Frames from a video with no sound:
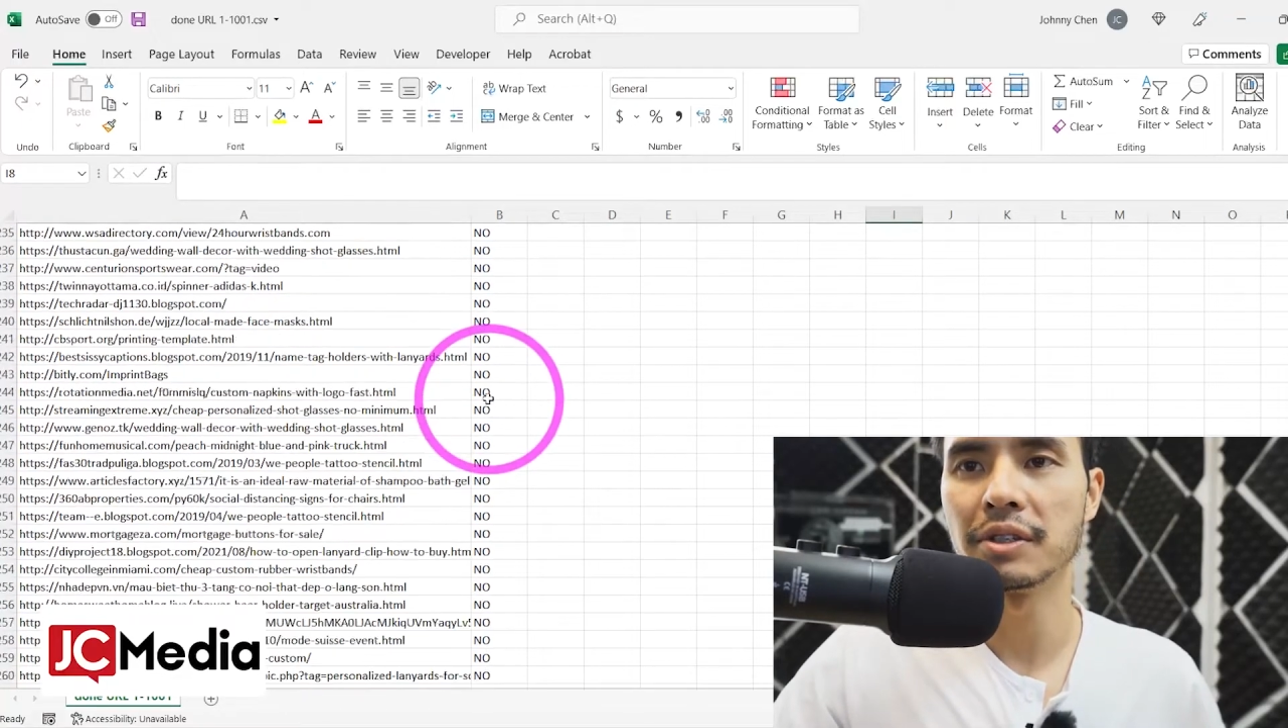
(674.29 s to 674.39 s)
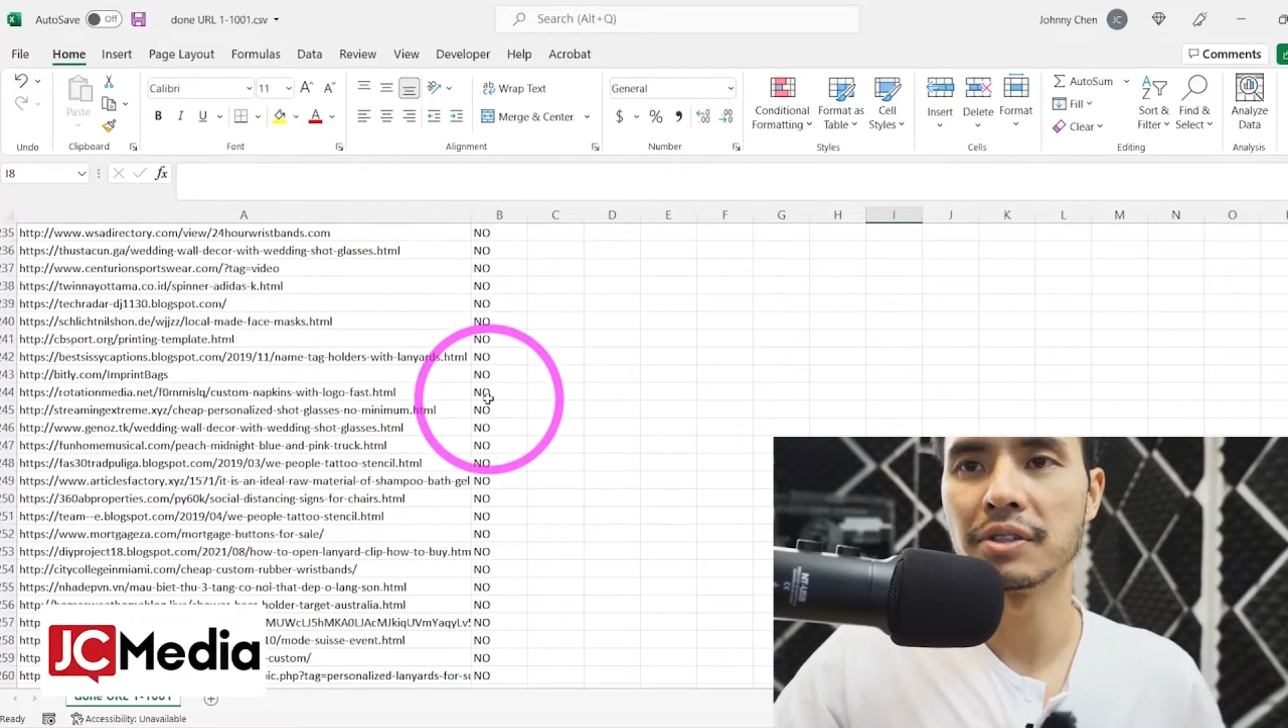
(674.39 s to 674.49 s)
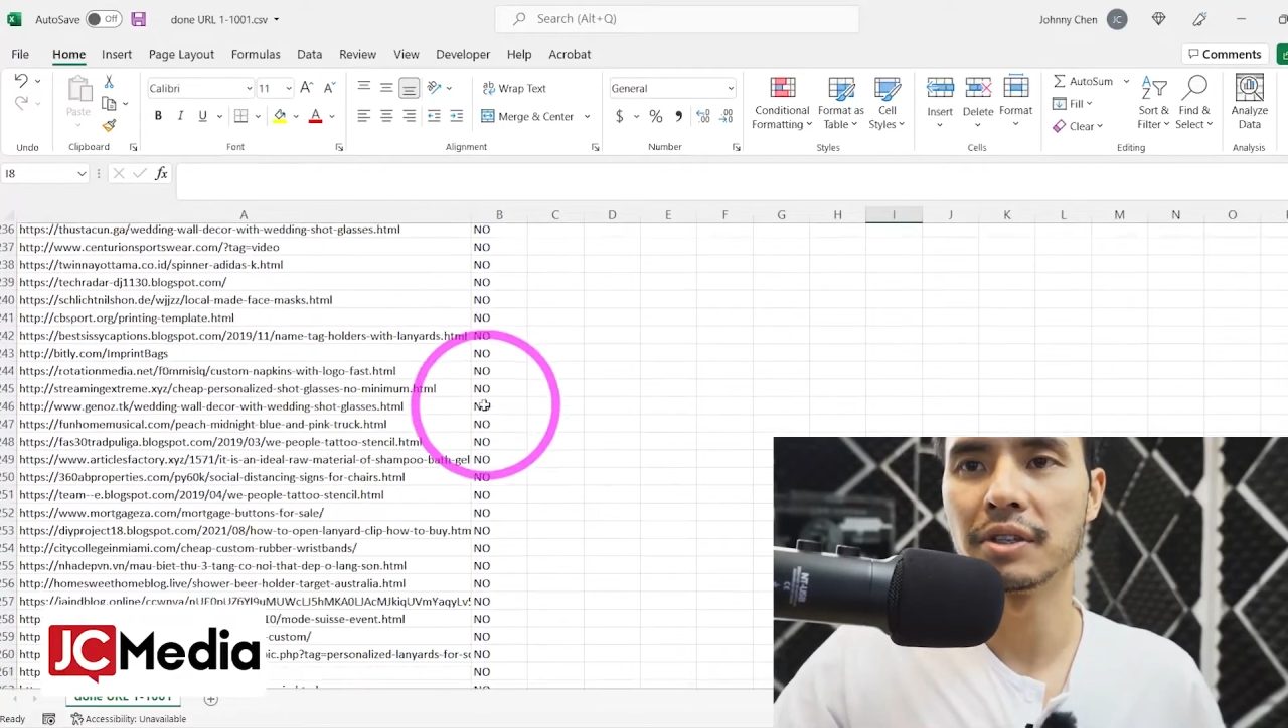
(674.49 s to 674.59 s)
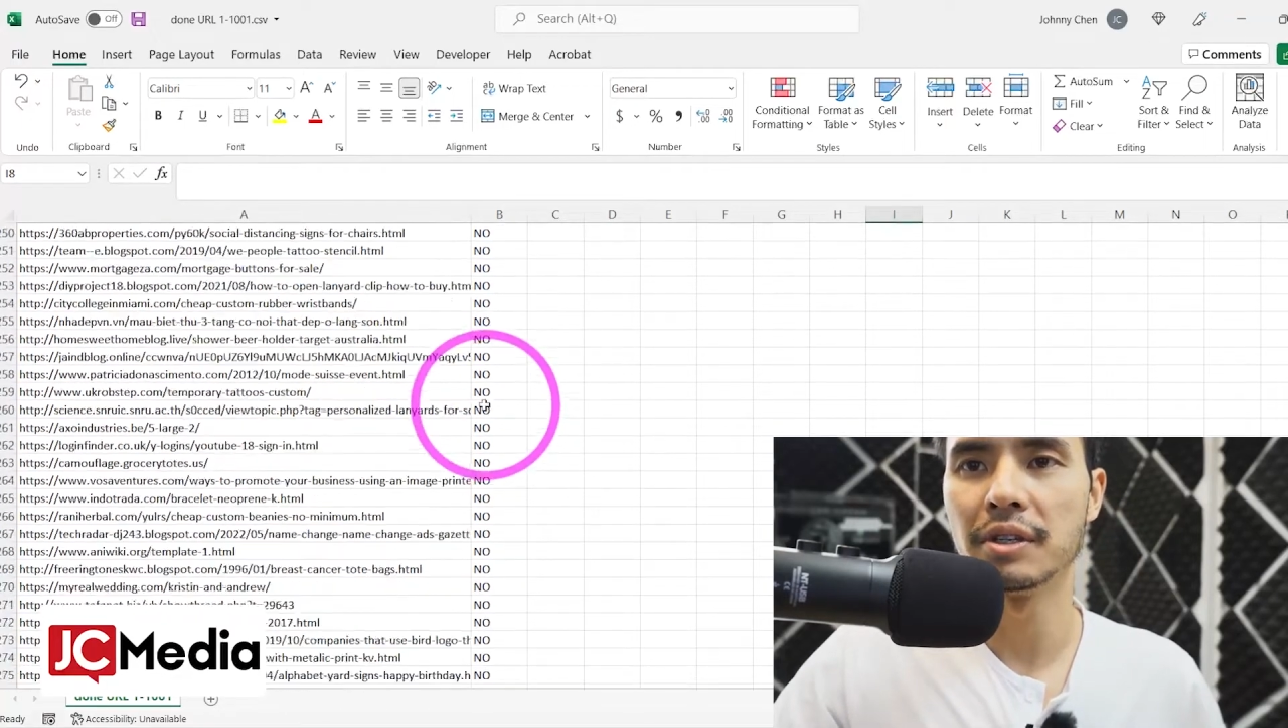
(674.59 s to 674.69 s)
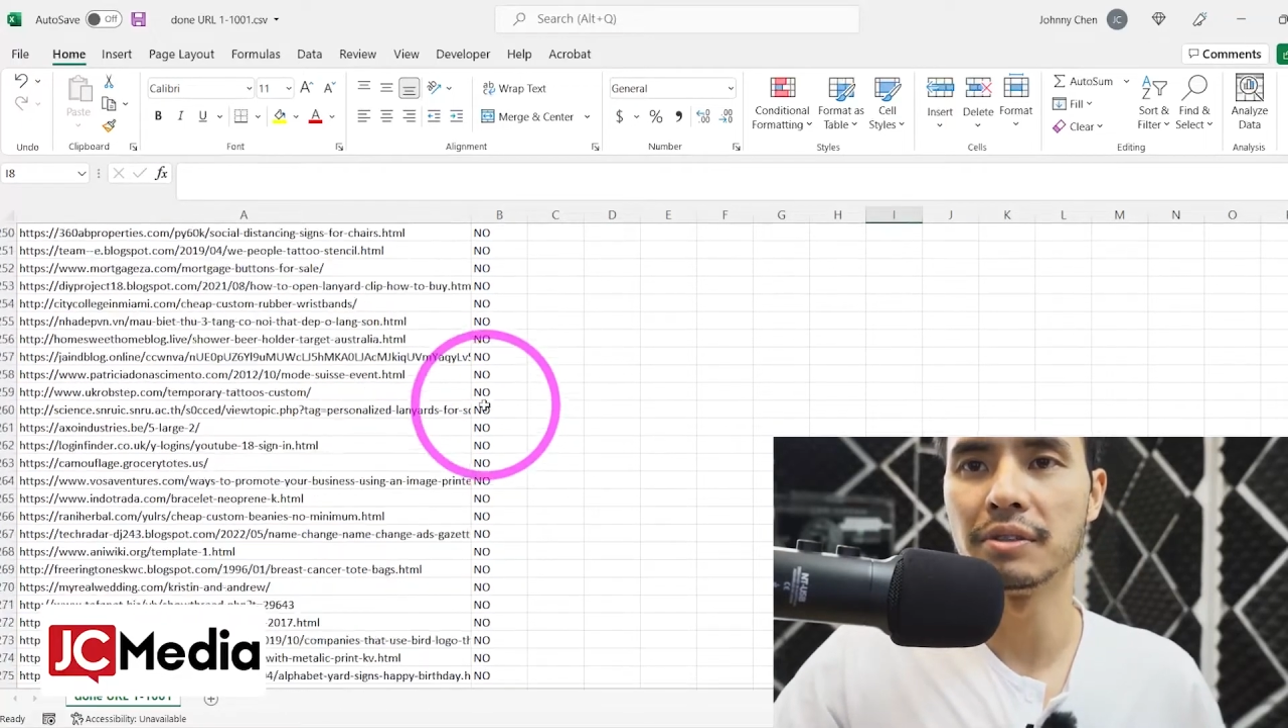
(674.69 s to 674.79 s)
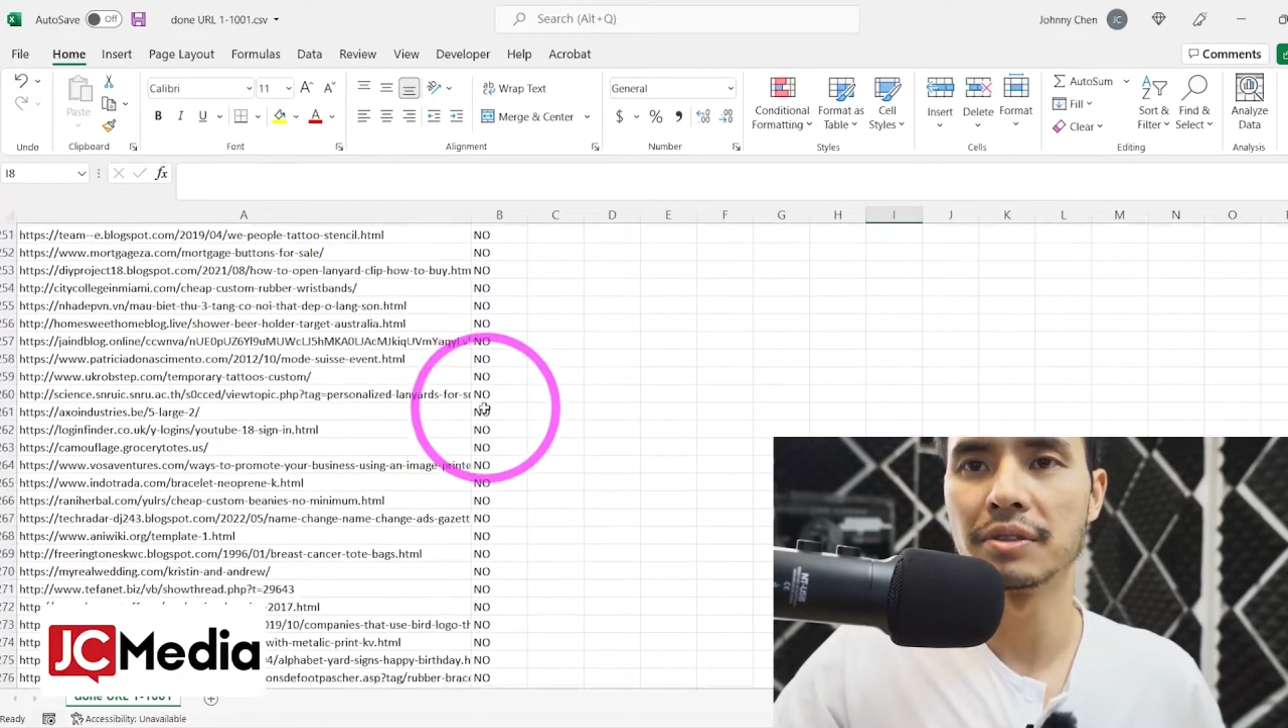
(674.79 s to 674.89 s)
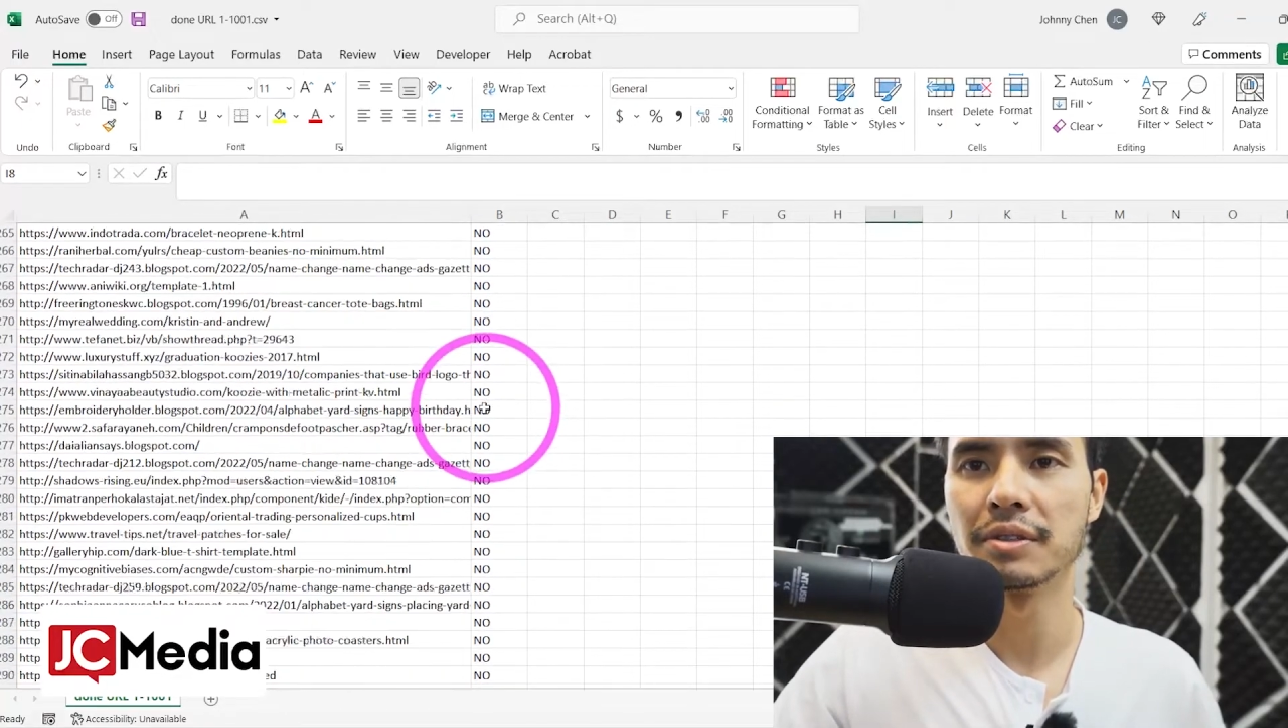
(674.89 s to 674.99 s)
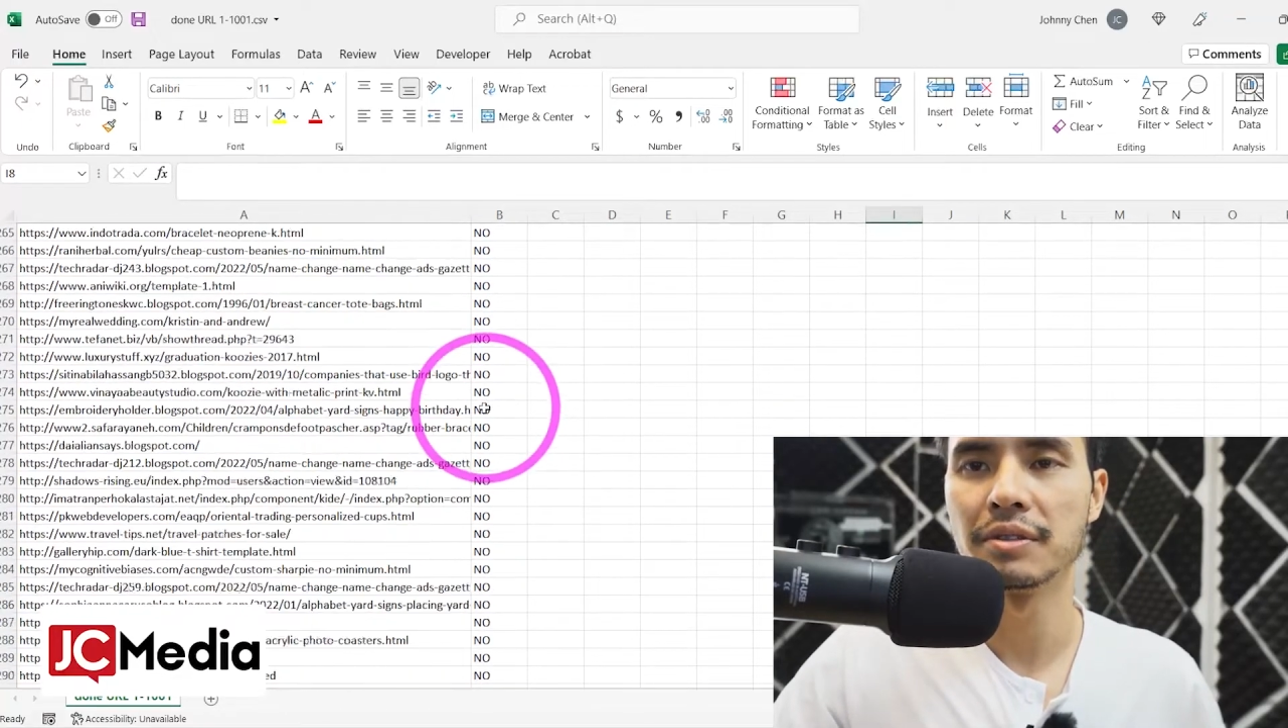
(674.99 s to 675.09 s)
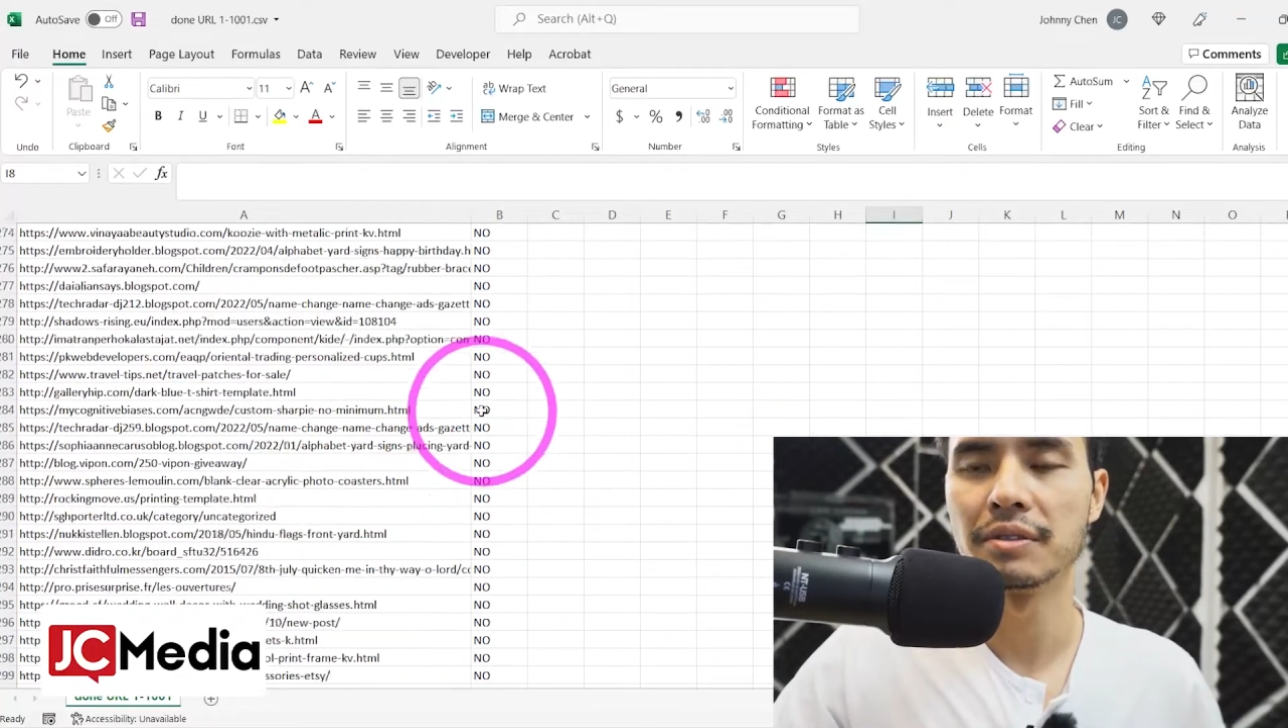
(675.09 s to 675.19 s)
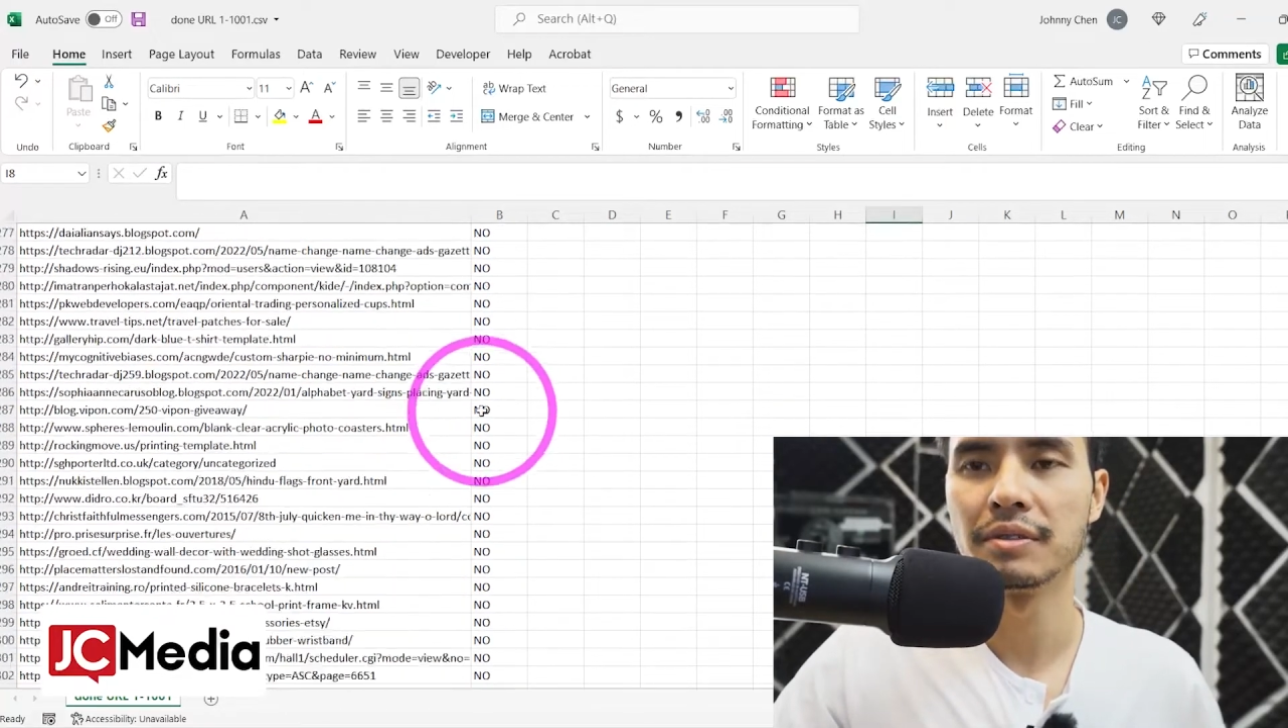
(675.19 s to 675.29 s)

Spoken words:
these no's.